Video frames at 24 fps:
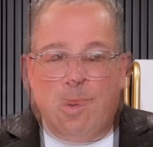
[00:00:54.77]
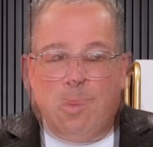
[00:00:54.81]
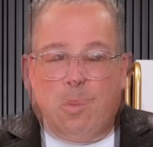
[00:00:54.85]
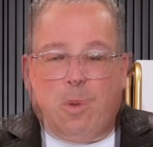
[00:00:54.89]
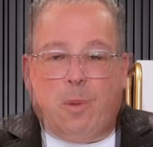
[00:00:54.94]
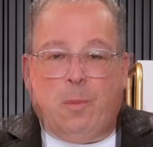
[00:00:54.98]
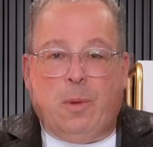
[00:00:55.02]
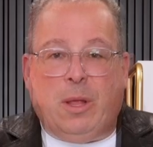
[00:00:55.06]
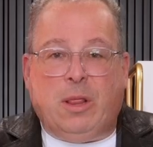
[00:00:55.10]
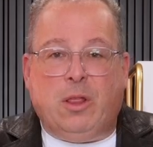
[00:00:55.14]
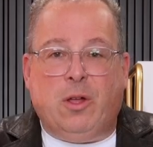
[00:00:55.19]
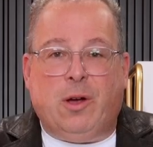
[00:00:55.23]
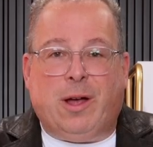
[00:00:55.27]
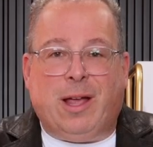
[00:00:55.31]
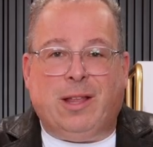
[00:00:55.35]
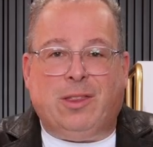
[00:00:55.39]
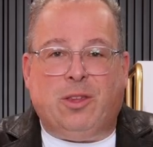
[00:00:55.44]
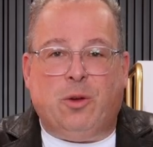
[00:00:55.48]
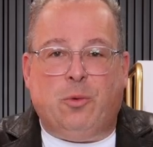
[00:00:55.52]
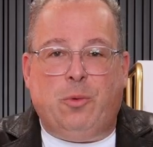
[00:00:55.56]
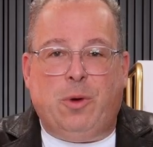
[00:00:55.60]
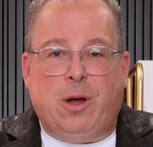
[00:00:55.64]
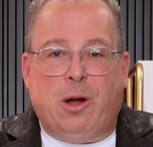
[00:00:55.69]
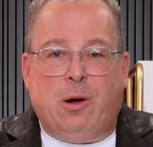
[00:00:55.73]
When we look at
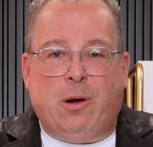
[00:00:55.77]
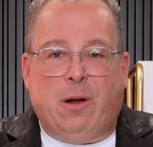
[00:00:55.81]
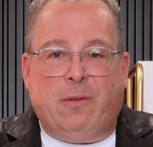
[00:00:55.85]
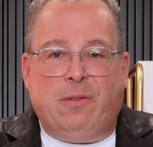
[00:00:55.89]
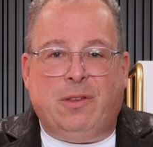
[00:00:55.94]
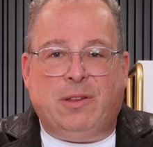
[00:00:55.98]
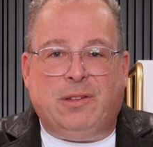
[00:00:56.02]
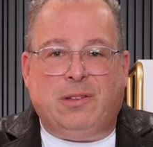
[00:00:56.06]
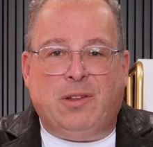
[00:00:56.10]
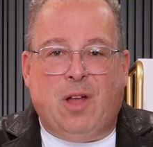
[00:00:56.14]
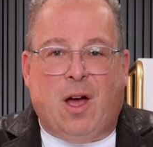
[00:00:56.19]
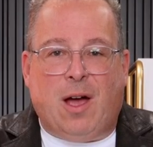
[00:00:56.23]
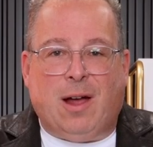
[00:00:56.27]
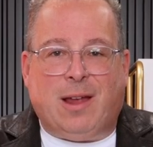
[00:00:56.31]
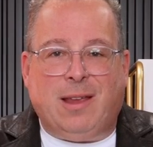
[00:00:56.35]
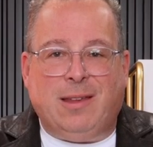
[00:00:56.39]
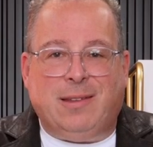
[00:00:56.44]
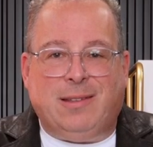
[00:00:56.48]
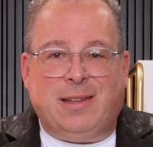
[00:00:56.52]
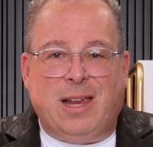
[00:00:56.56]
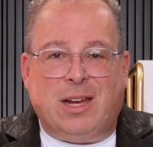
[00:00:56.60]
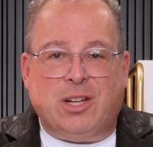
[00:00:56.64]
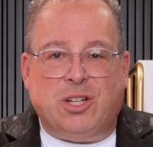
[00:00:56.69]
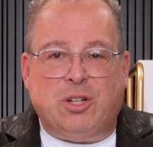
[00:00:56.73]
the rear of this
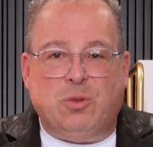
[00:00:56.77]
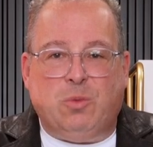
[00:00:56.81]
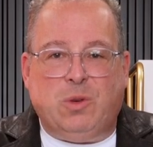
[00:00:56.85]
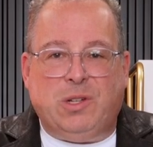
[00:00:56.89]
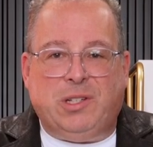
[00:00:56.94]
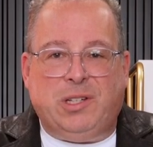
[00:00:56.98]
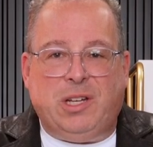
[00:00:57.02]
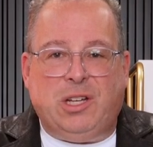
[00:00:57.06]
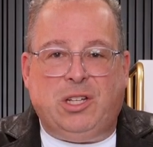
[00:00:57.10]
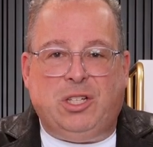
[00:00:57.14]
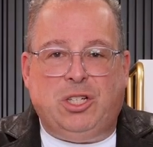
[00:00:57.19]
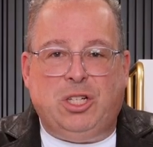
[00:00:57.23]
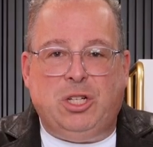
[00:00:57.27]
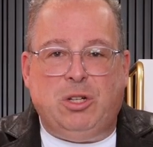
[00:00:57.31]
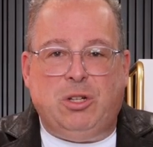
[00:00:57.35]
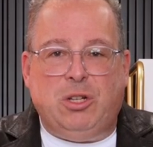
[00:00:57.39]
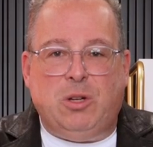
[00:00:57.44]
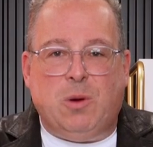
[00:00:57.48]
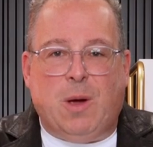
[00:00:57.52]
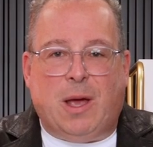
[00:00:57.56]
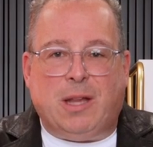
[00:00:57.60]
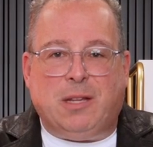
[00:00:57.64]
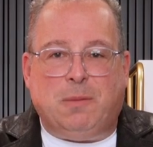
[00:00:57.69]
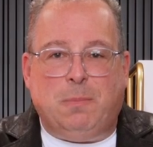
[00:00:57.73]
docking station, we see two
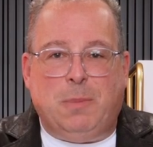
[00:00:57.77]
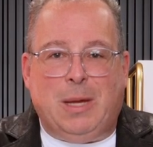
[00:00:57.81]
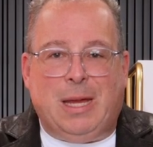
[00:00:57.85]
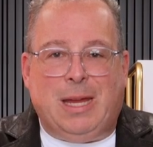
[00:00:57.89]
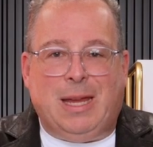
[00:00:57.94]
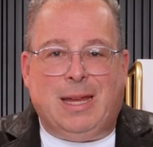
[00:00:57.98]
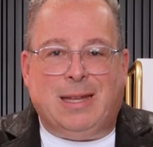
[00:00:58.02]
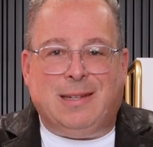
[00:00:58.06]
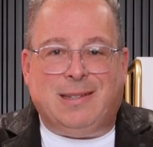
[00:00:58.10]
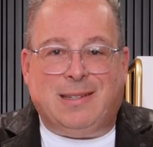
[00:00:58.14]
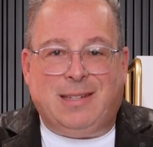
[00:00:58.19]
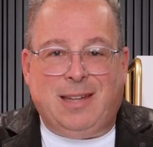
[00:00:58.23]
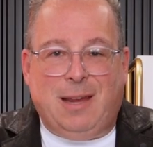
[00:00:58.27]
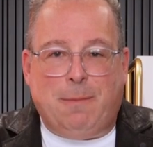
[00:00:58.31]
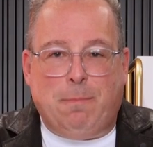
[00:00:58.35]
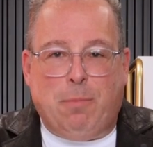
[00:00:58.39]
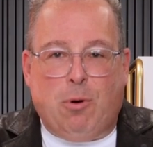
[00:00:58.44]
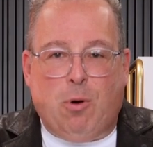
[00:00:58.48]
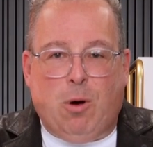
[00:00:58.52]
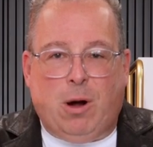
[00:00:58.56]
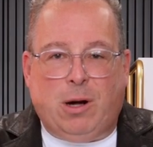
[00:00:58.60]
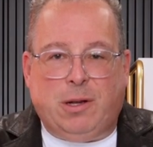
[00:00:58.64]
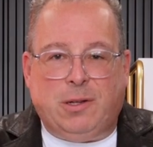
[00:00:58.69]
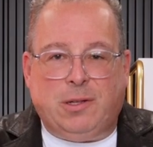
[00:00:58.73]
USB-C
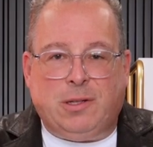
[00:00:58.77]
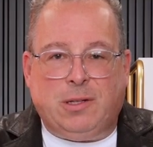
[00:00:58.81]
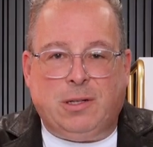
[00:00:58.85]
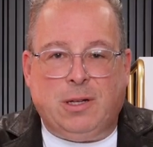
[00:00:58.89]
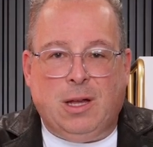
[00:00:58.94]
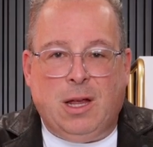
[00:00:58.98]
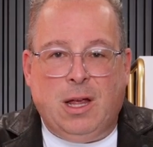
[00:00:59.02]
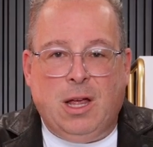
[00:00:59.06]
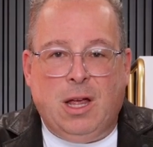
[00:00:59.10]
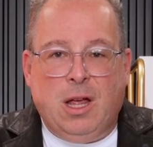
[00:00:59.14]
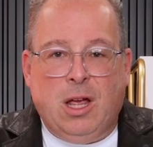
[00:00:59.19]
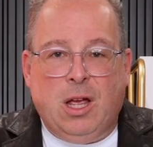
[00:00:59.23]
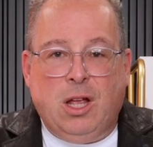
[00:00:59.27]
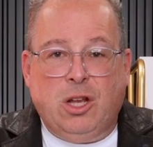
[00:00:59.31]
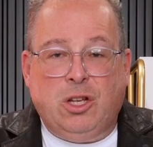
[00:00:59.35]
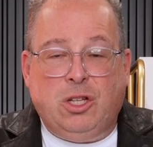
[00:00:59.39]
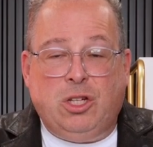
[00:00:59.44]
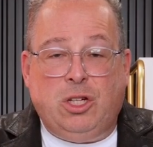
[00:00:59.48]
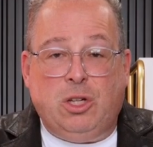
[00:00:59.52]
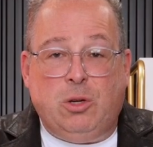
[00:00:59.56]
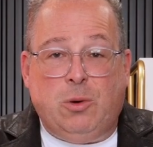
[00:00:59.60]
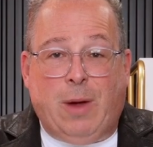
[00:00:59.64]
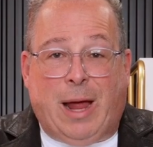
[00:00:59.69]
ports, two